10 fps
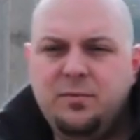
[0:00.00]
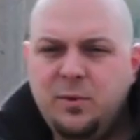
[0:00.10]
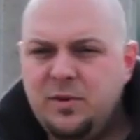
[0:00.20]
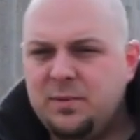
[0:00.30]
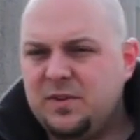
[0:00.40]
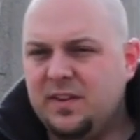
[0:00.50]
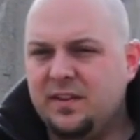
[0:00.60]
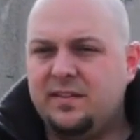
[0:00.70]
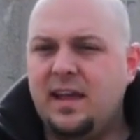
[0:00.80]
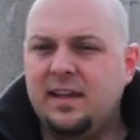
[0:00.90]
moved up to the
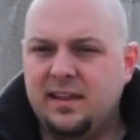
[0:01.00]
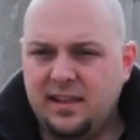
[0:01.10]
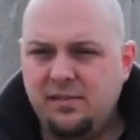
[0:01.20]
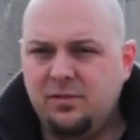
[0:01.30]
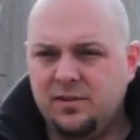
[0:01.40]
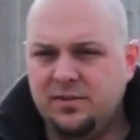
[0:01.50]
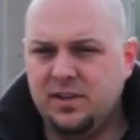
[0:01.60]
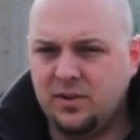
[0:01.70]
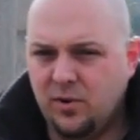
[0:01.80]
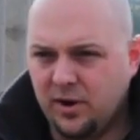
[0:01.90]
second level of
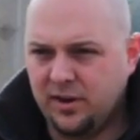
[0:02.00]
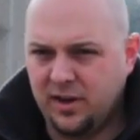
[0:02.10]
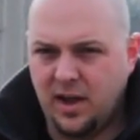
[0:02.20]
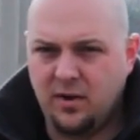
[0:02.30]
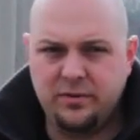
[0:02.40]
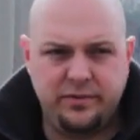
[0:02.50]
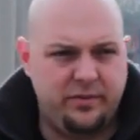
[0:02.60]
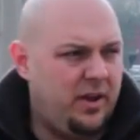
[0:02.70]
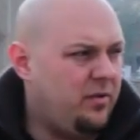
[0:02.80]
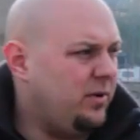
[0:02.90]
the Agora now, so
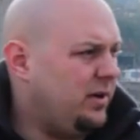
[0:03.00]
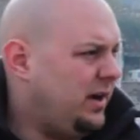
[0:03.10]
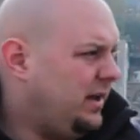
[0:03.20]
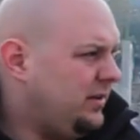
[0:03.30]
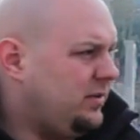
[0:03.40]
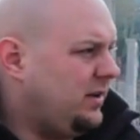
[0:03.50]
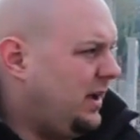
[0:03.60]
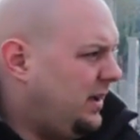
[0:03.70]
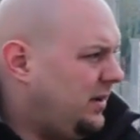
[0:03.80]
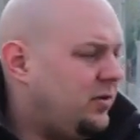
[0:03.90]
now we're on
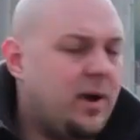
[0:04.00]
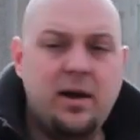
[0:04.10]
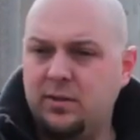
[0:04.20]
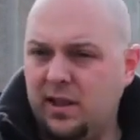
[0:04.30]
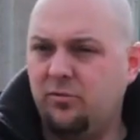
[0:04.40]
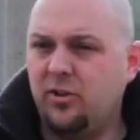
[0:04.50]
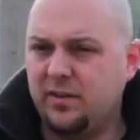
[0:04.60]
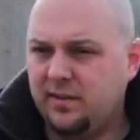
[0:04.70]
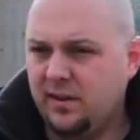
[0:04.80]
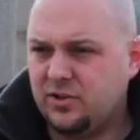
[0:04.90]
ground level
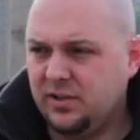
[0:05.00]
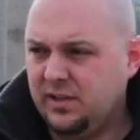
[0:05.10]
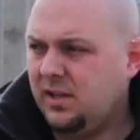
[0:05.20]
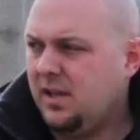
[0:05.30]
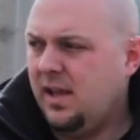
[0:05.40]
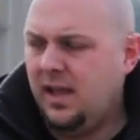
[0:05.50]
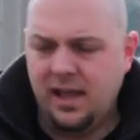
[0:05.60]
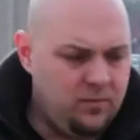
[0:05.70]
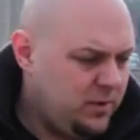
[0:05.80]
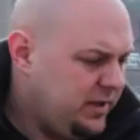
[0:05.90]
essentially.
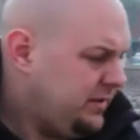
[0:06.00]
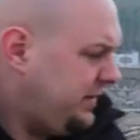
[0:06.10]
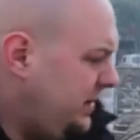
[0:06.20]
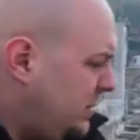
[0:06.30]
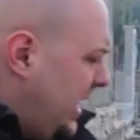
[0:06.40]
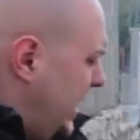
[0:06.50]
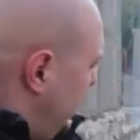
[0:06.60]
And what you'll see behind